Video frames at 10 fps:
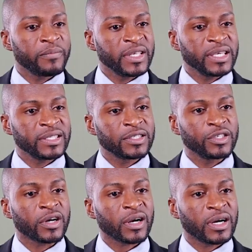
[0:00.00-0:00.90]

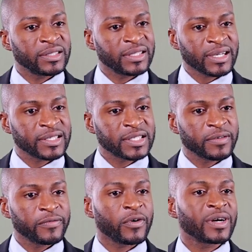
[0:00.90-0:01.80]
update your contacts
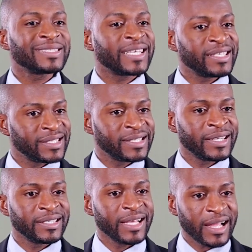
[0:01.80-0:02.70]
for 10-digit